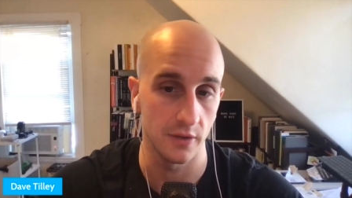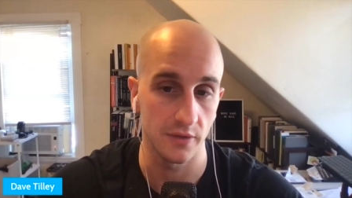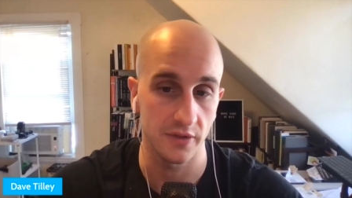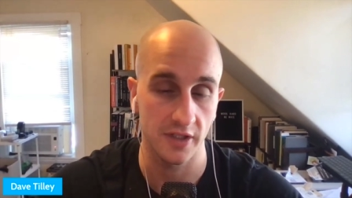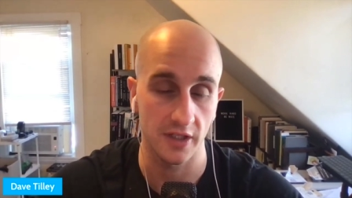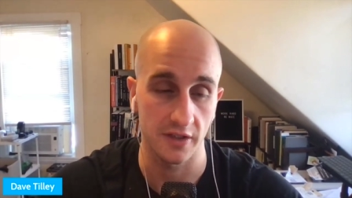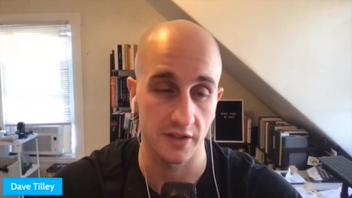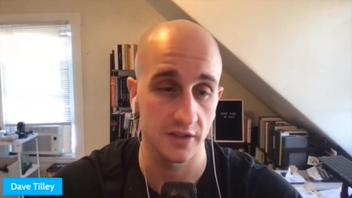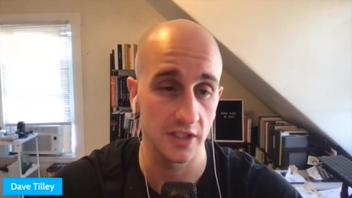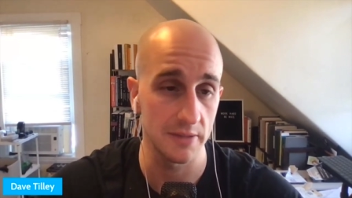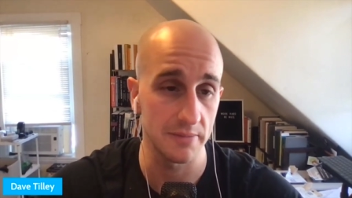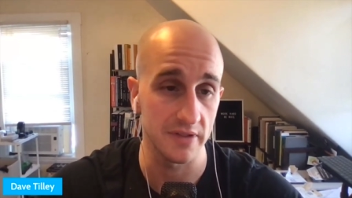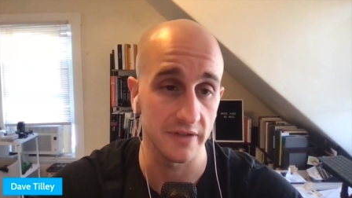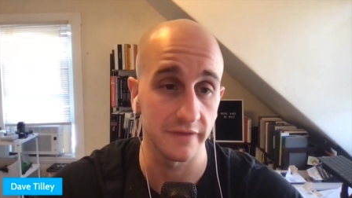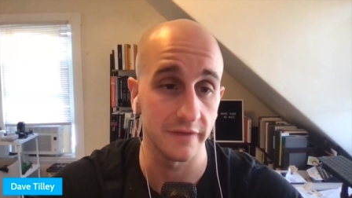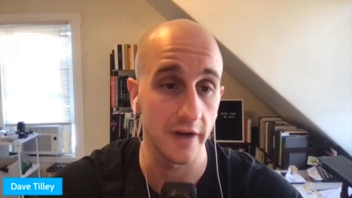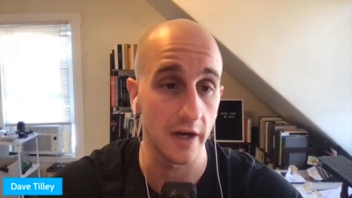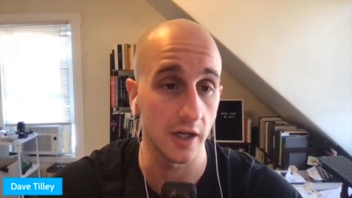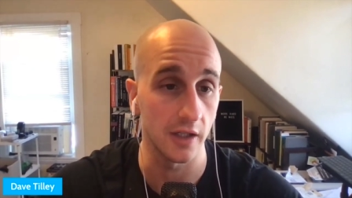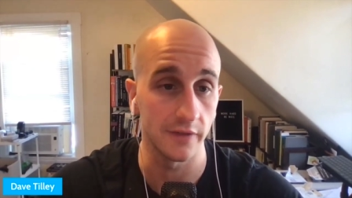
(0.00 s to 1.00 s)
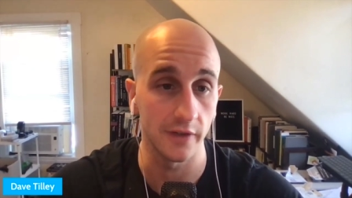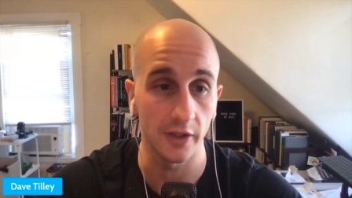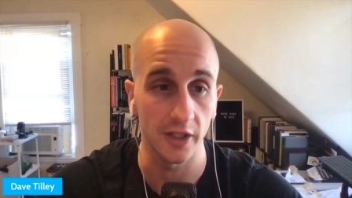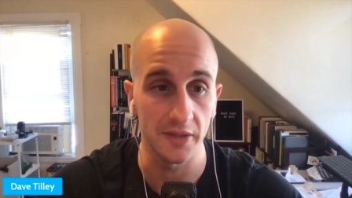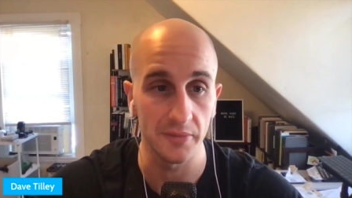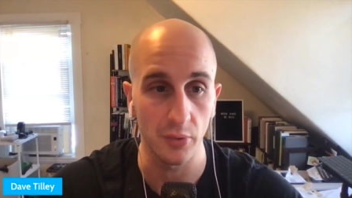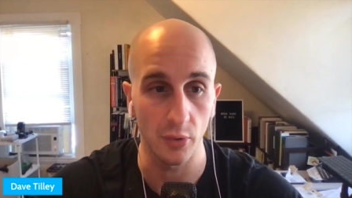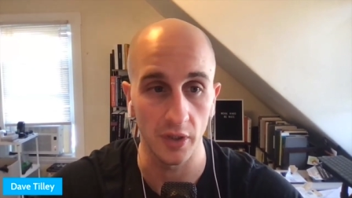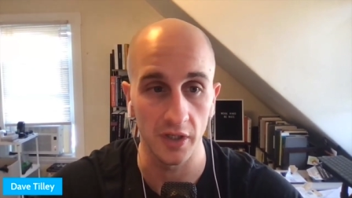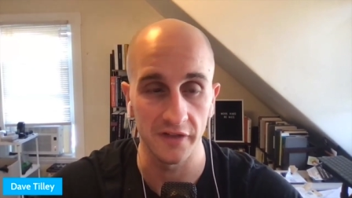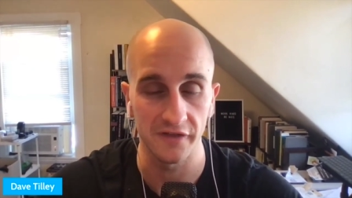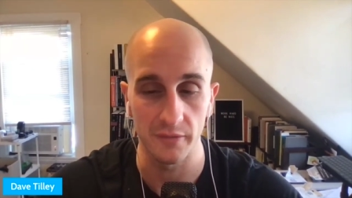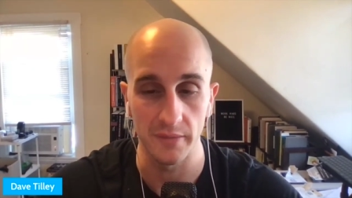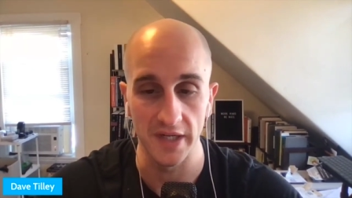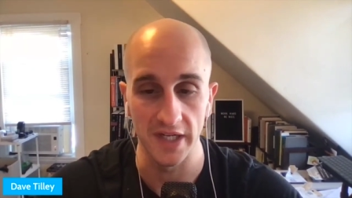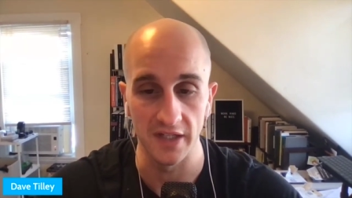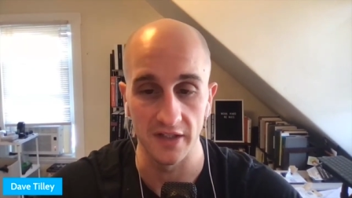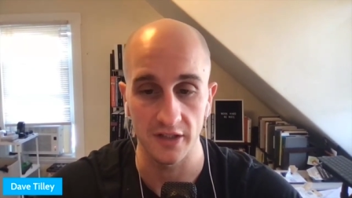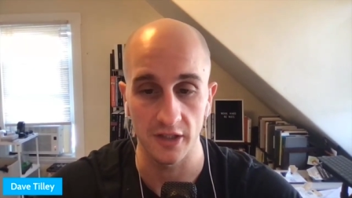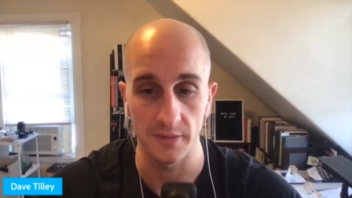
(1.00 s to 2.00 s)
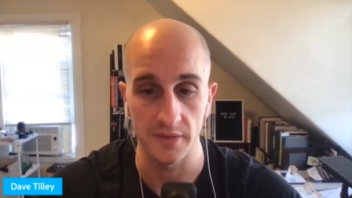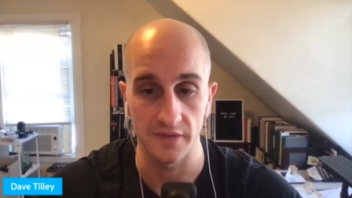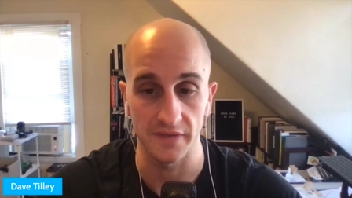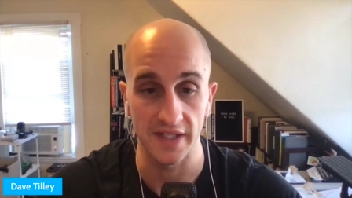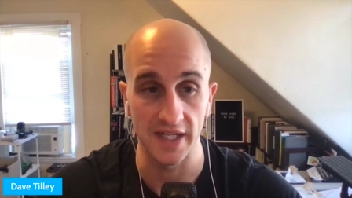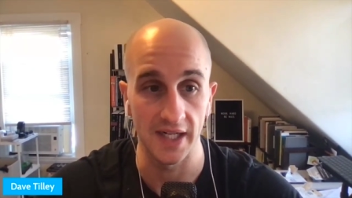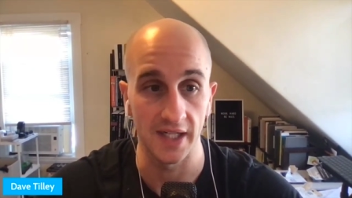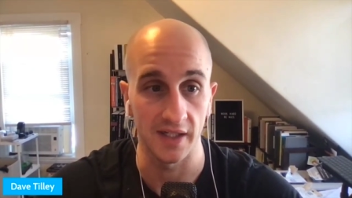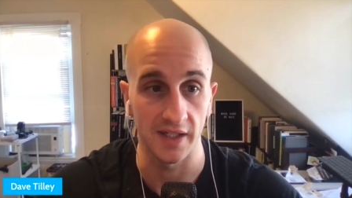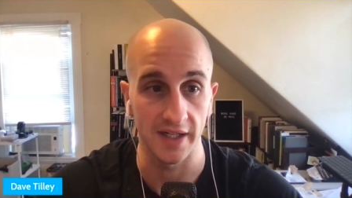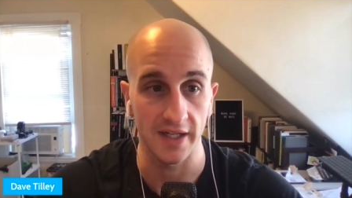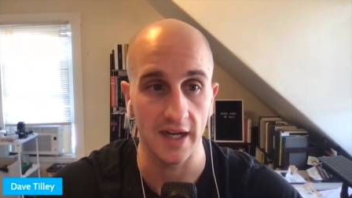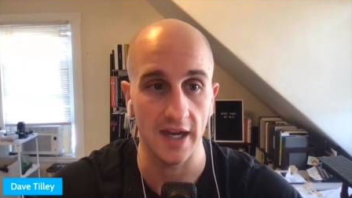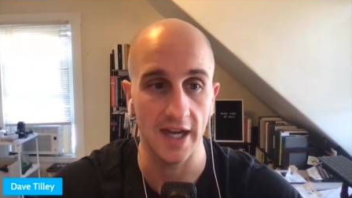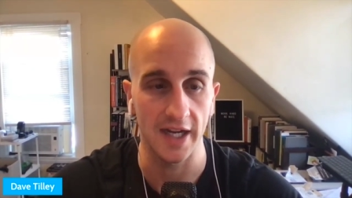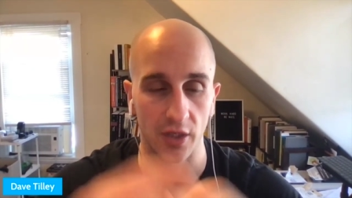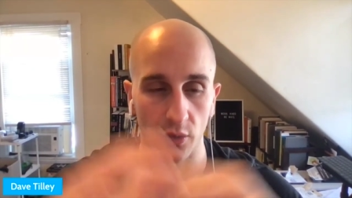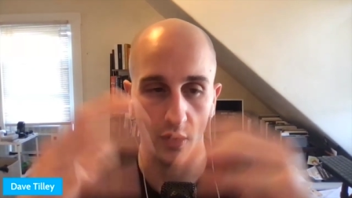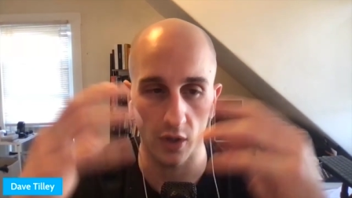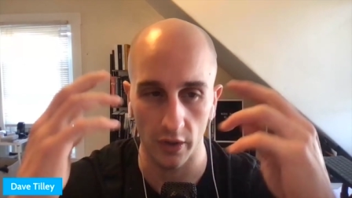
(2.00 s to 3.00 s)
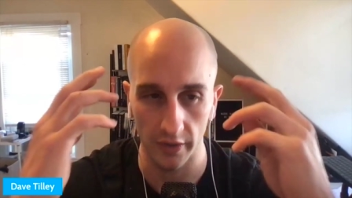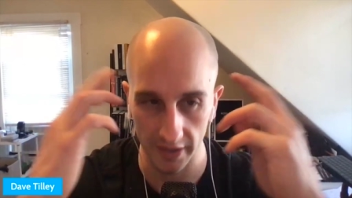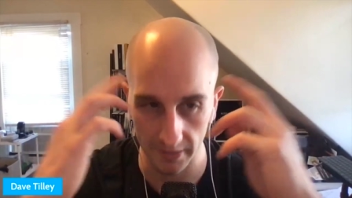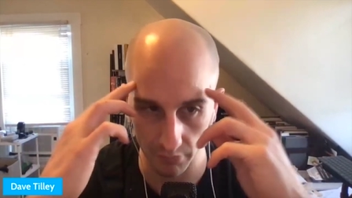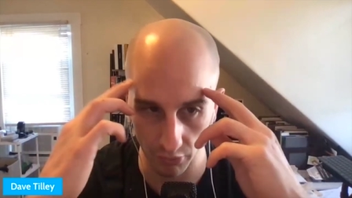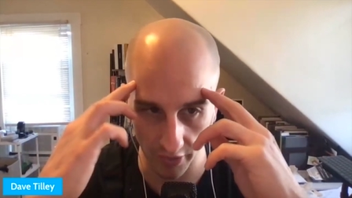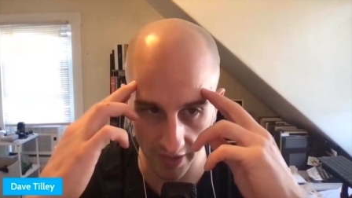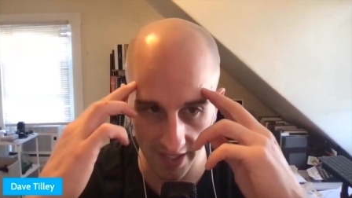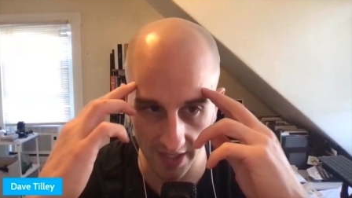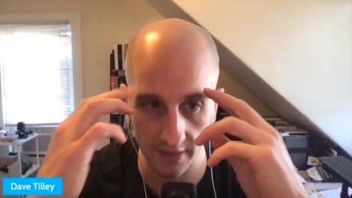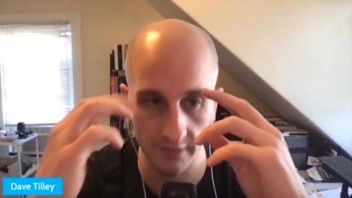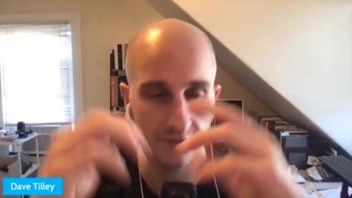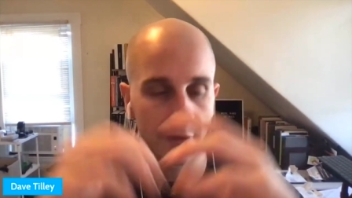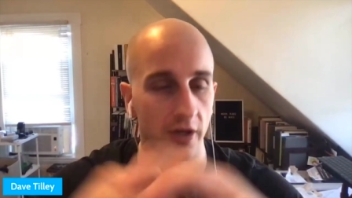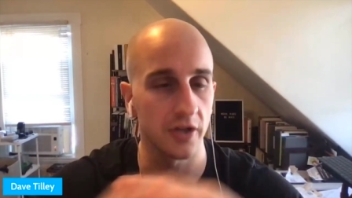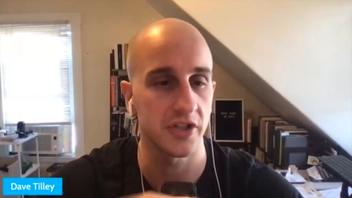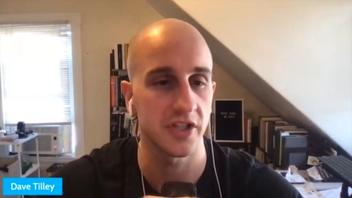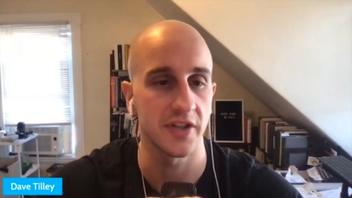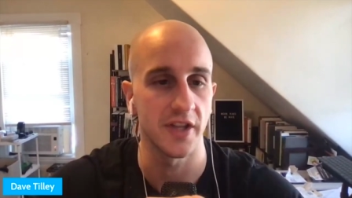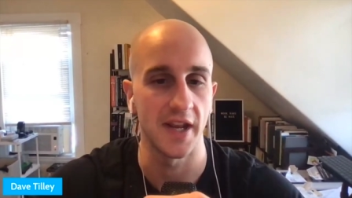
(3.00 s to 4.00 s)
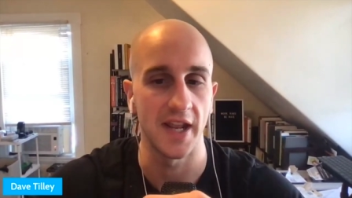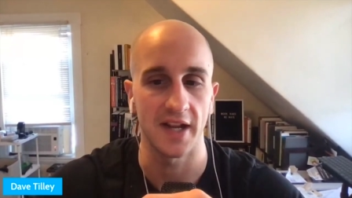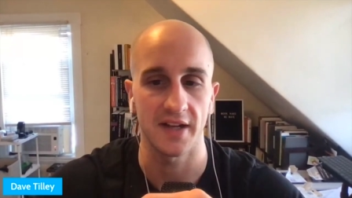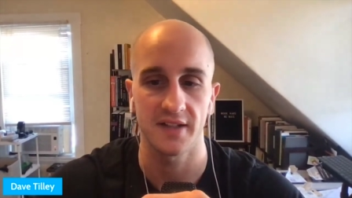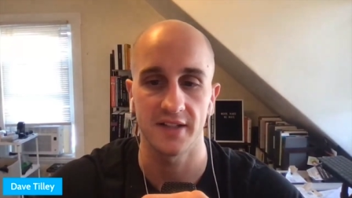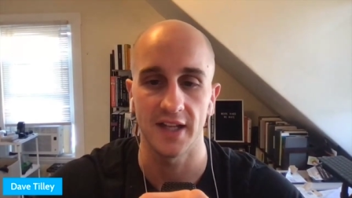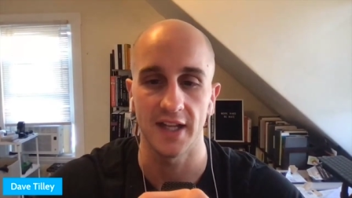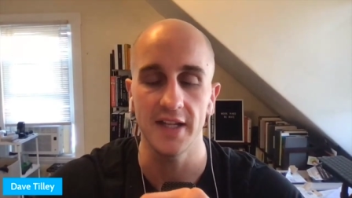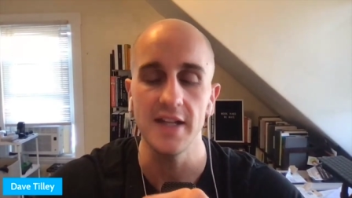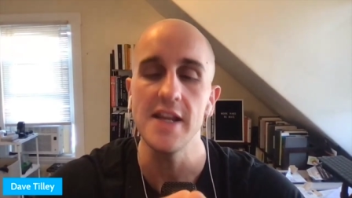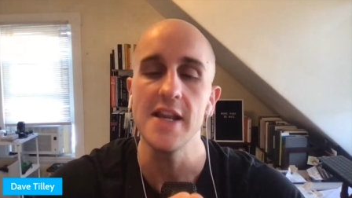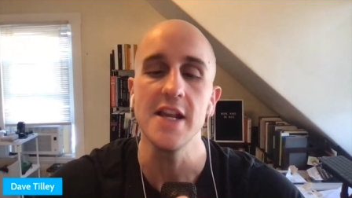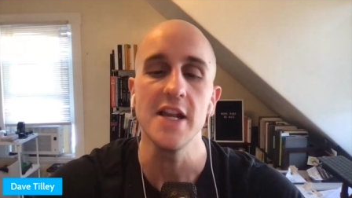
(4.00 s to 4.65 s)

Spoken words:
because sleep is very, very important for me in terms of getting like high quality brain function the next day.